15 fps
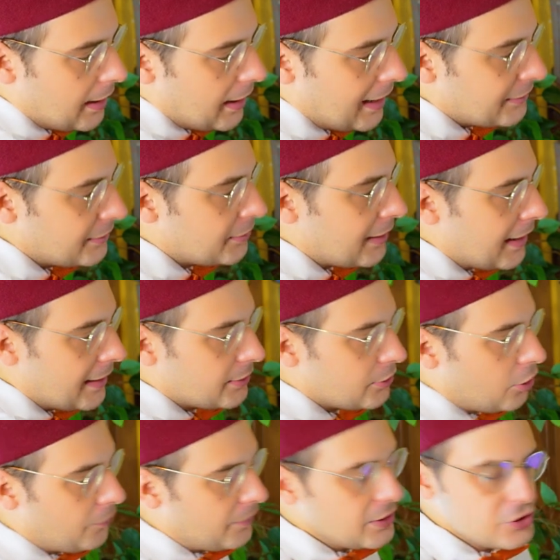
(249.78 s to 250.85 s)
At the right
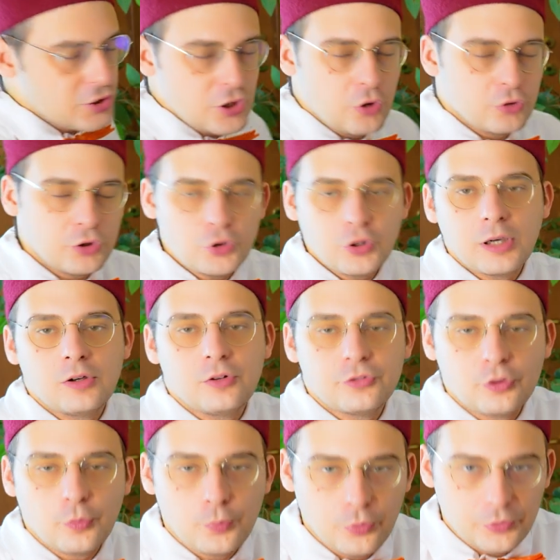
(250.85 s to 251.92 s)
of each note you can
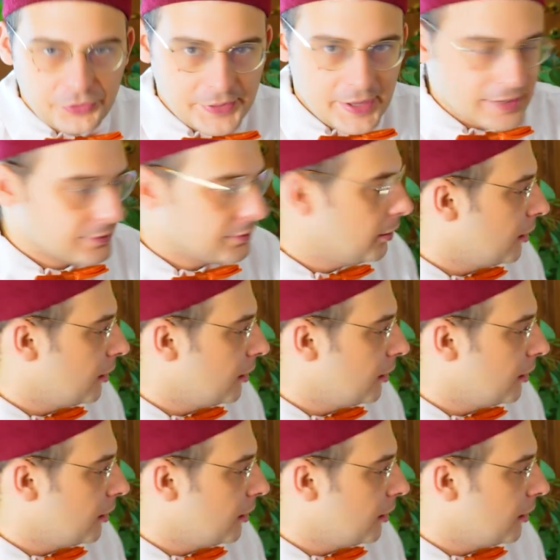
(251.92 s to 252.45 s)
also put that.